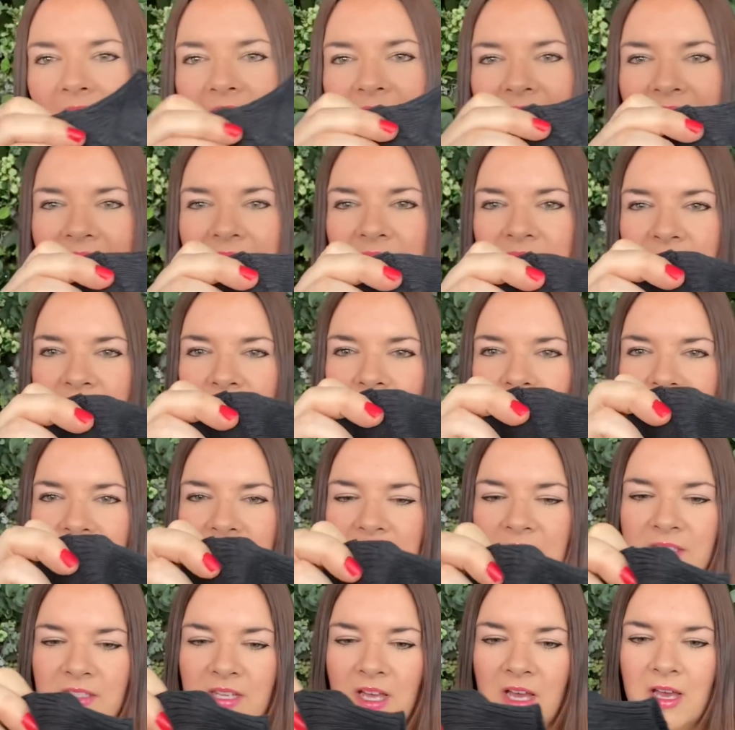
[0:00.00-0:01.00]
and it's got this
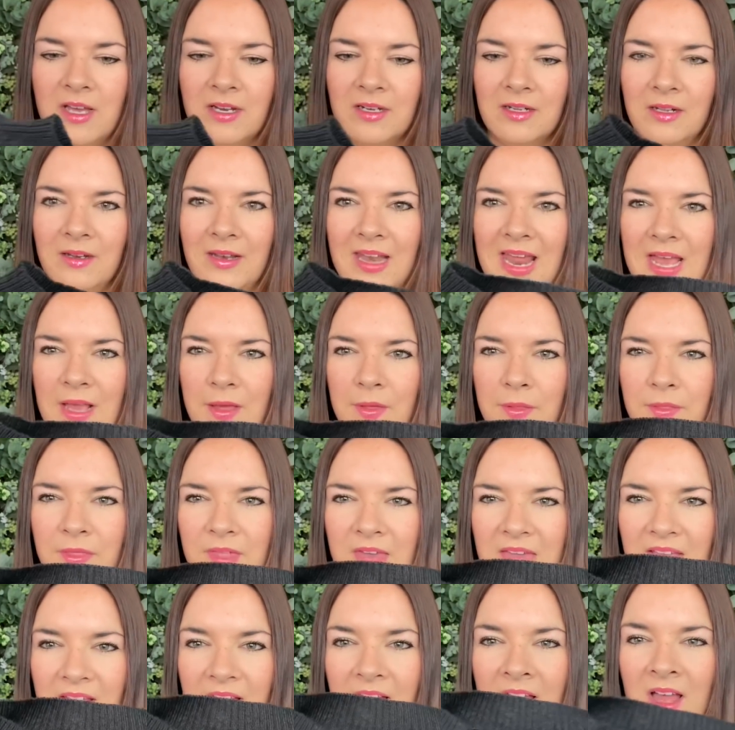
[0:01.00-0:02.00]
turtleneck
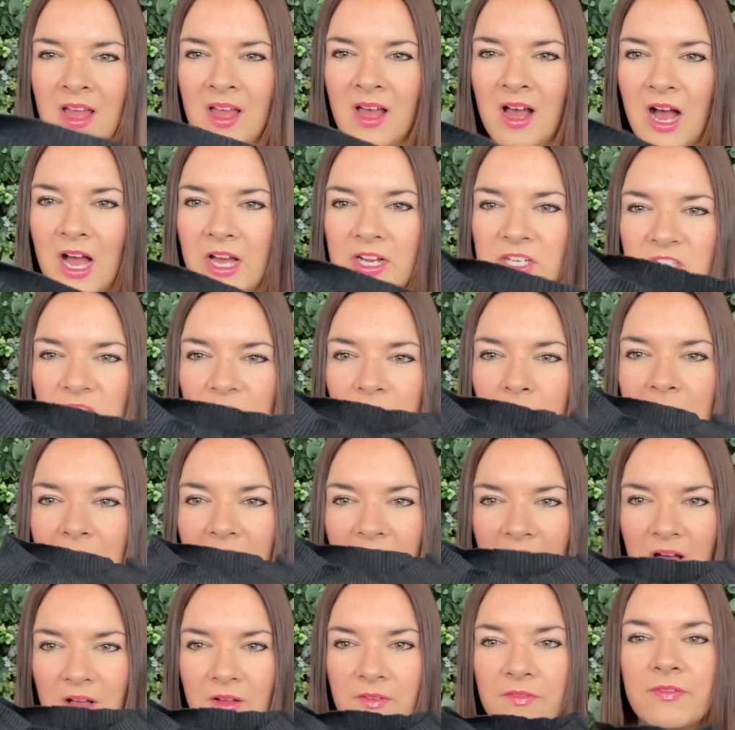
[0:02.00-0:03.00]
thing. I do
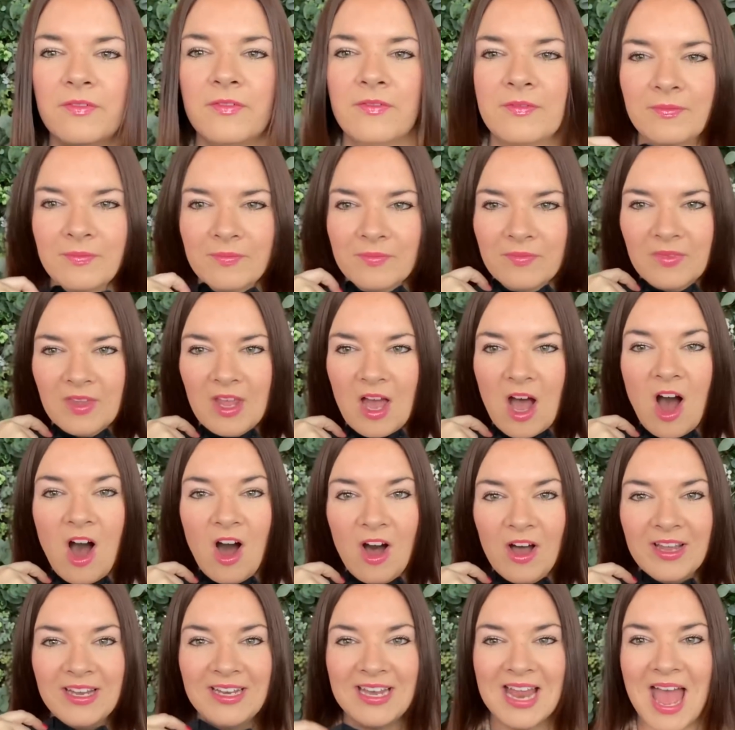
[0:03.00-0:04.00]
love a high
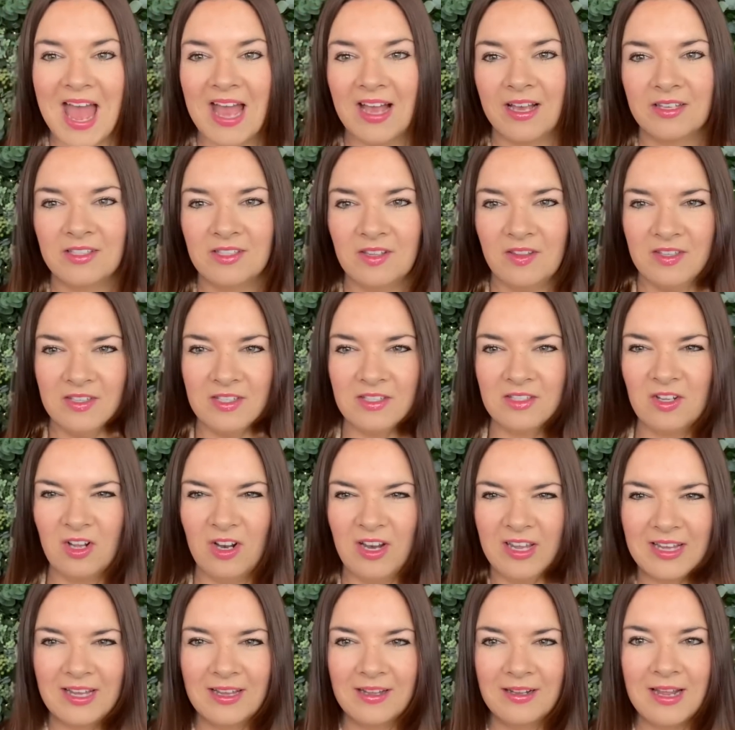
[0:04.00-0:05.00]
neck. So this has got like
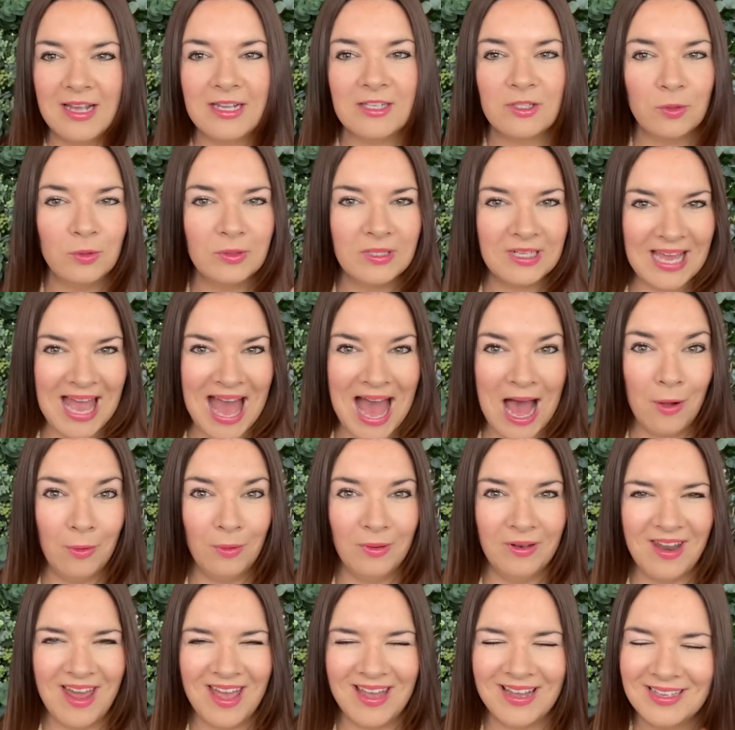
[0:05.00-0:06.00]
a, it's called a cowl
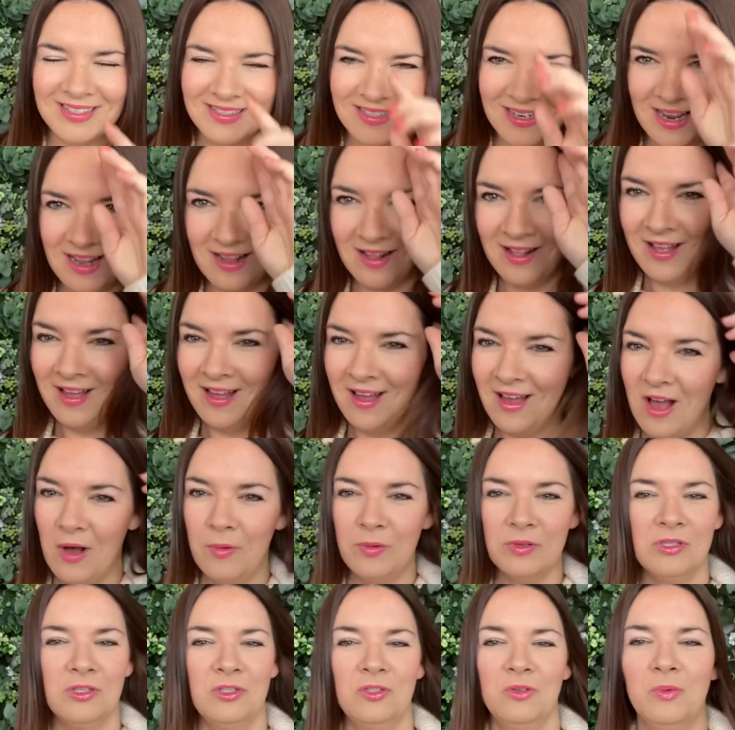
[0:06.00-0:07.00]
neck, isn't it? I
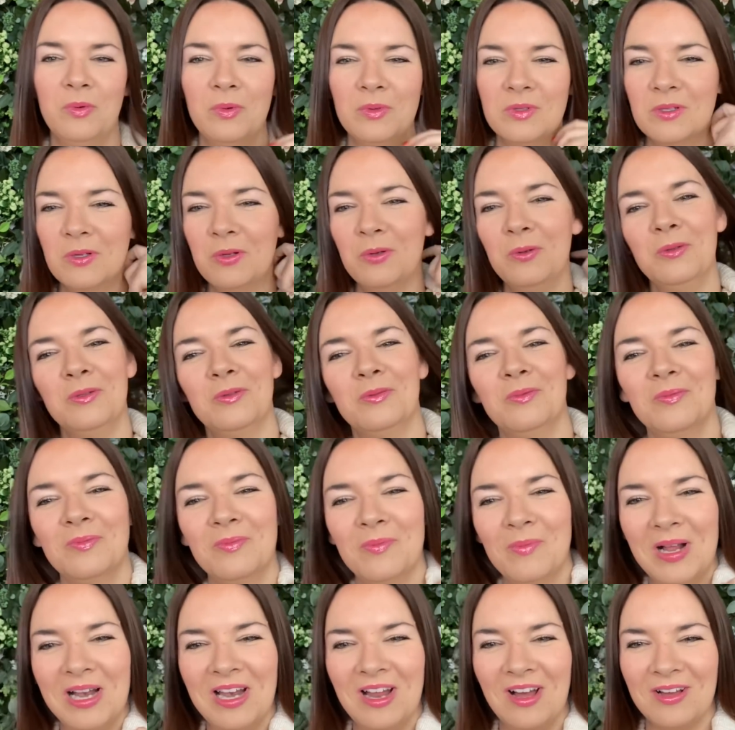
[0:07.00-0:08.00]
wasn't sure what it was called my
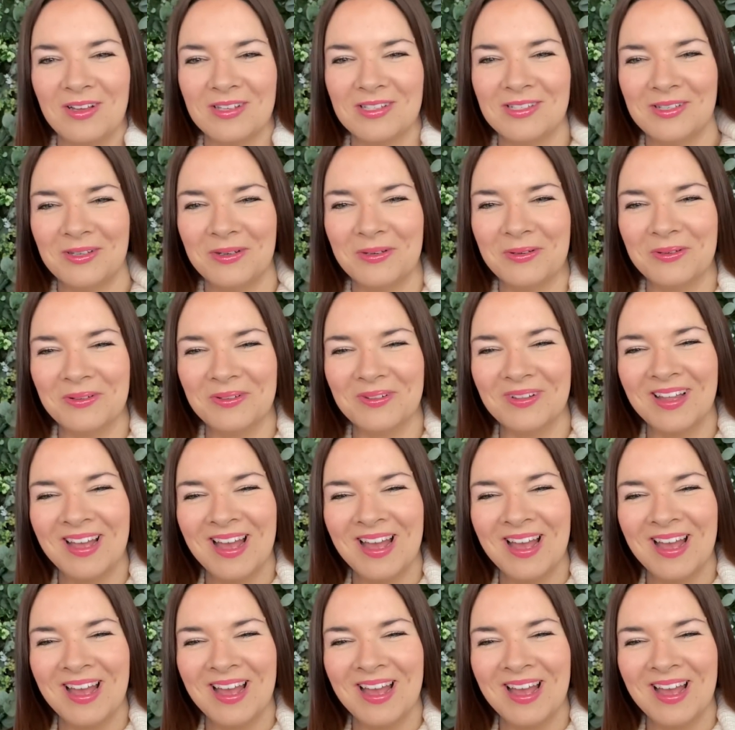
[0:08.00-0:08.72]
last haul.